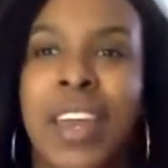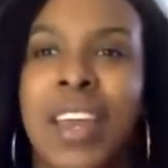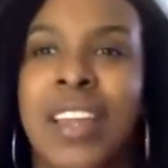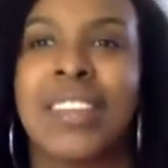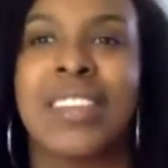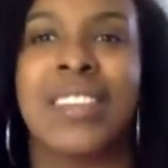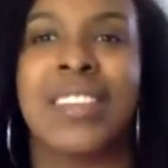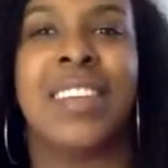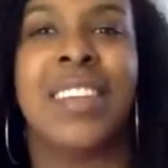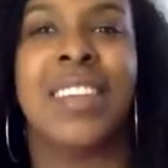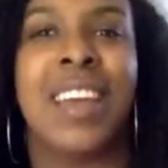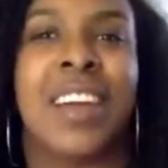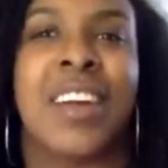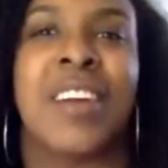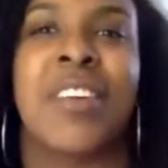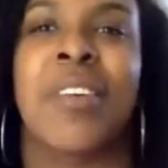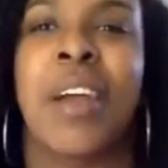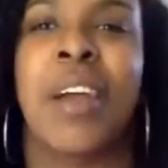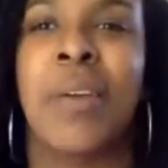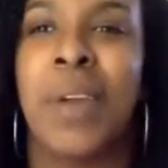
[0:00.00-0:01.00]
it's still like a
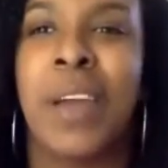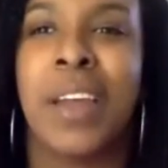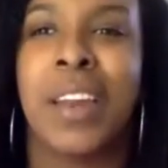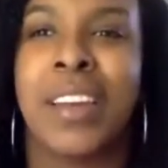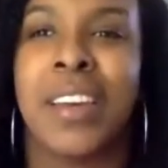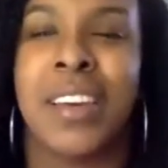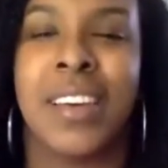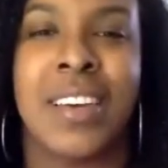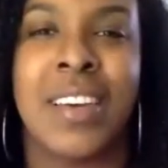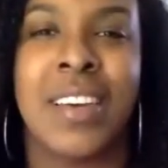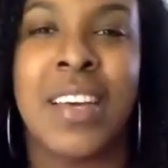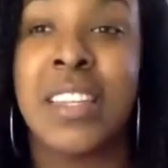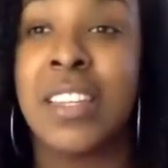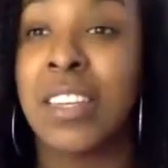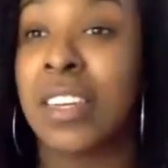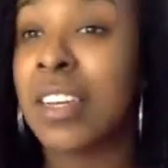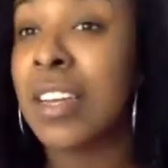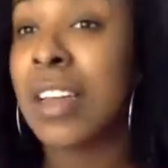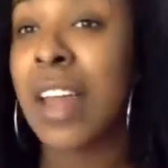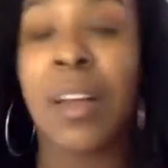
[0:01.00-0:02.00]
great way to
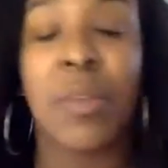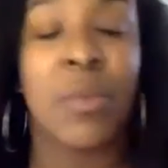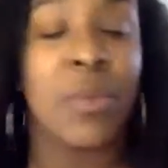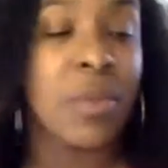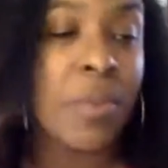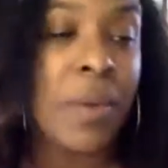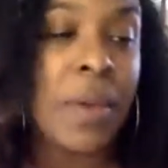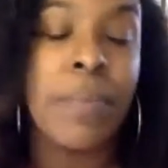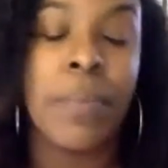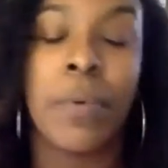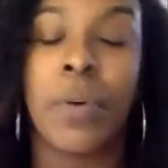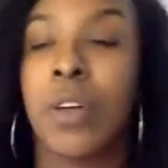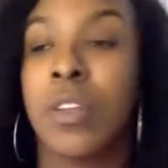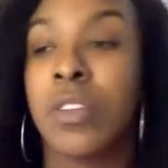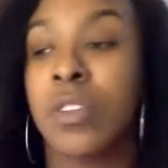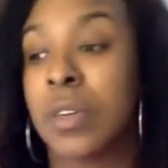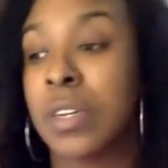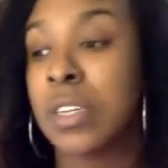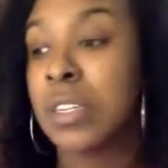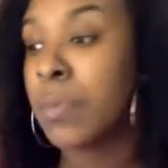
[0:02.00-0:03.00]
connect with people,
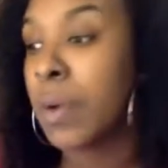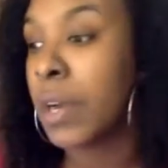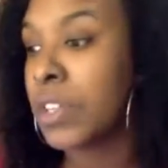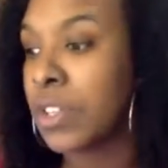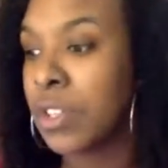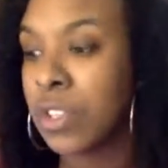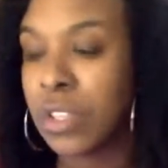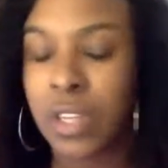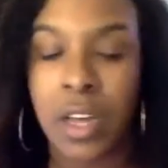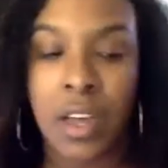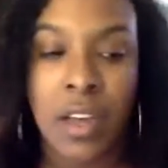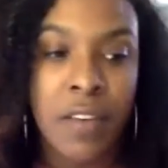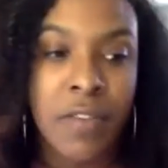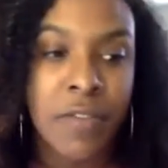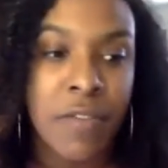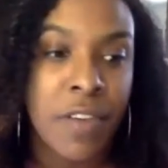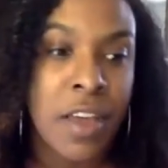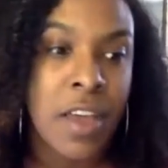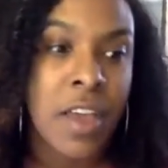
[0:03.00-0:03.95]
to express yourself,